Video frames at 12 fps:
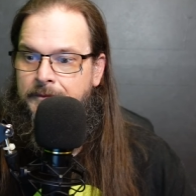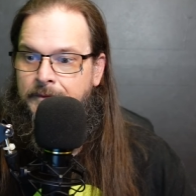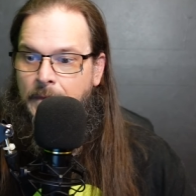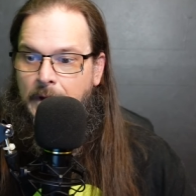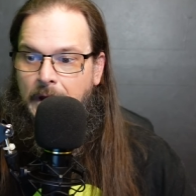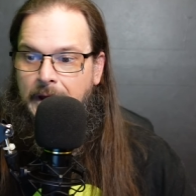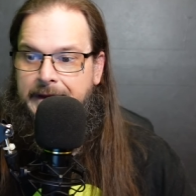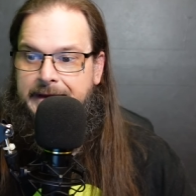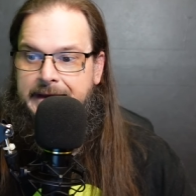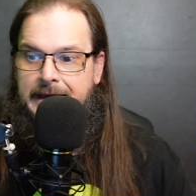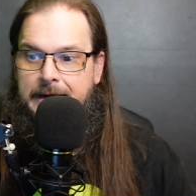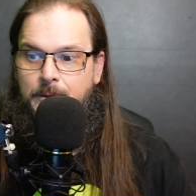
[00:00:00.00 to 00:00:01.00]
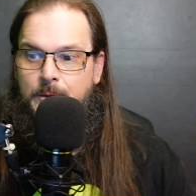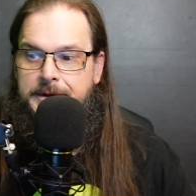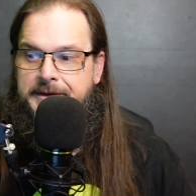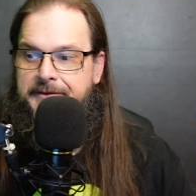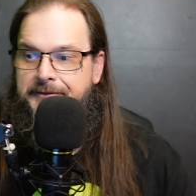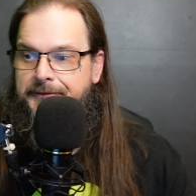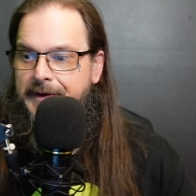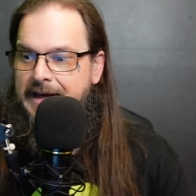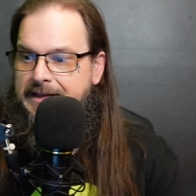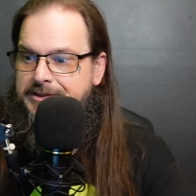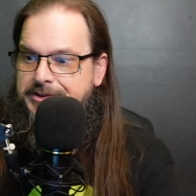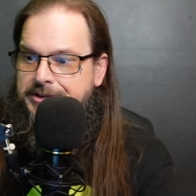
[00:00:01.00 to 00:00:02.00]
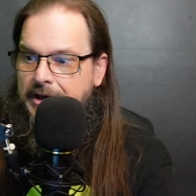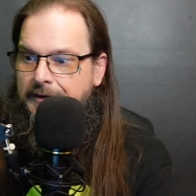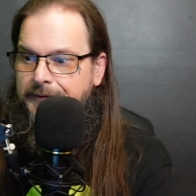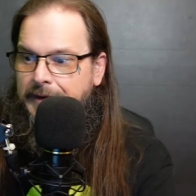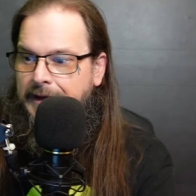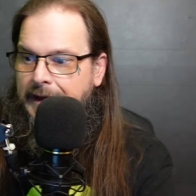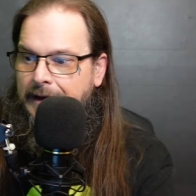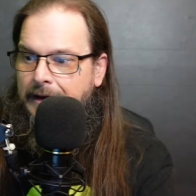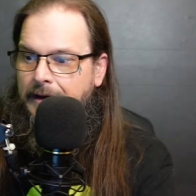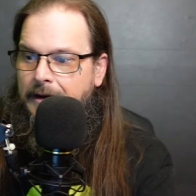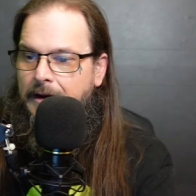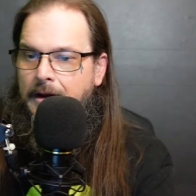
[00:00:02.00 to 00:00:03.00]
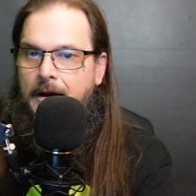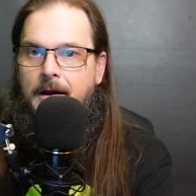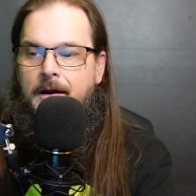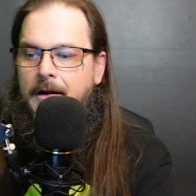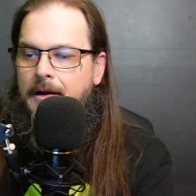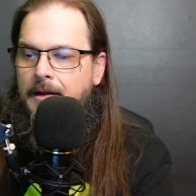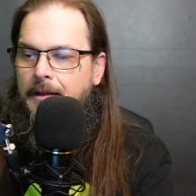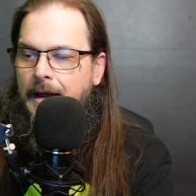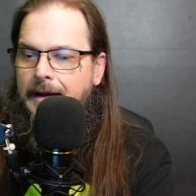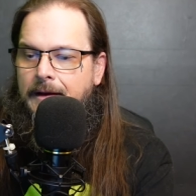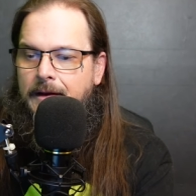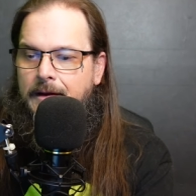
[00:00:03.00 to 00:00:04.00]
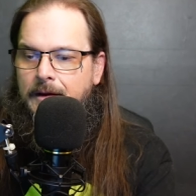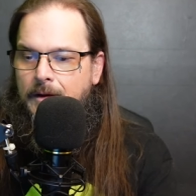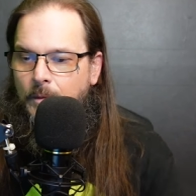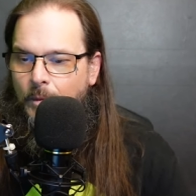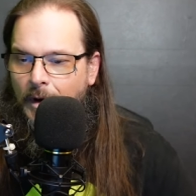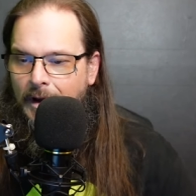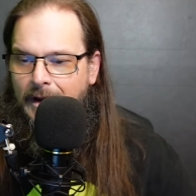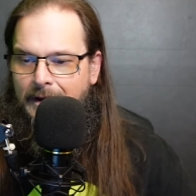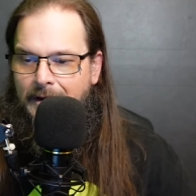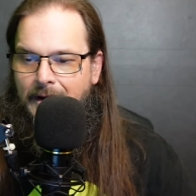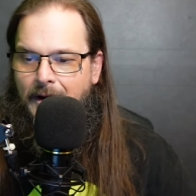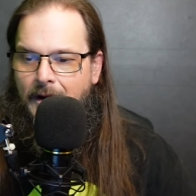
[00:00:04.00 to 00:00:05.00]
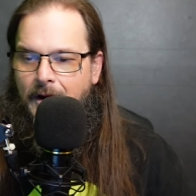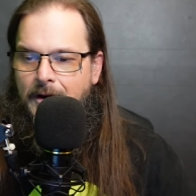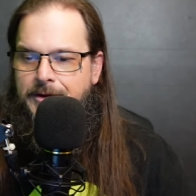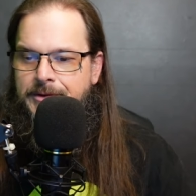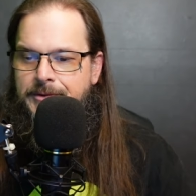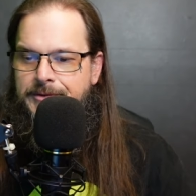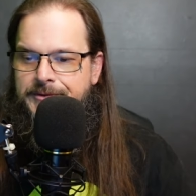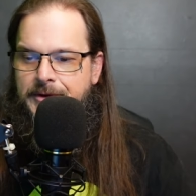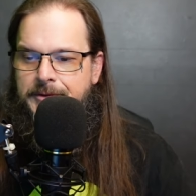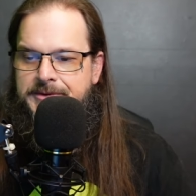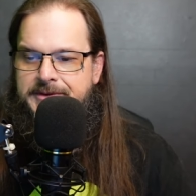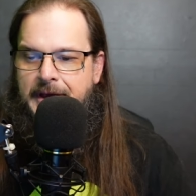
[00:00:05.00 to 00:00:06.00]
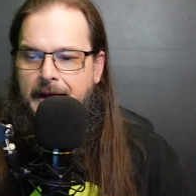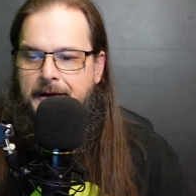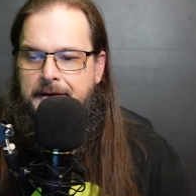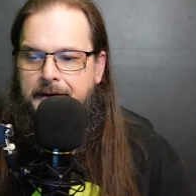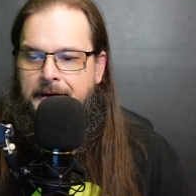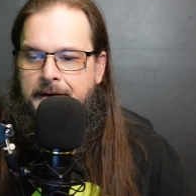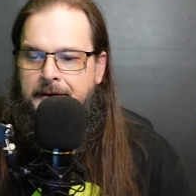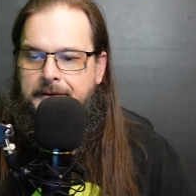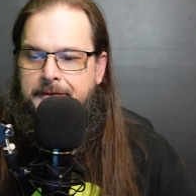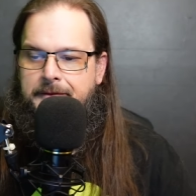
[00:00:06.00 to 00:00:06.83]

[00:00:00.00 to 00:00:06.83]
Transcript: Again with the feet shuffling. Like, what are you so scared of?